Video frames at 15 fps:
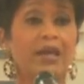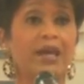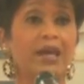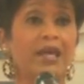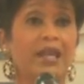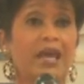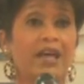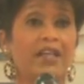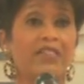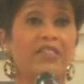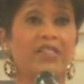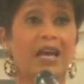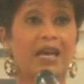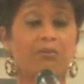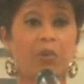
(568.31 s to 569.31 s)
And at
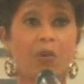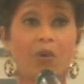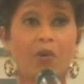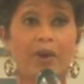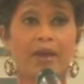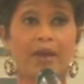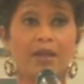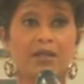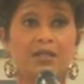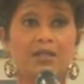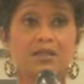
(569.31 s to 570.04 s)
that point,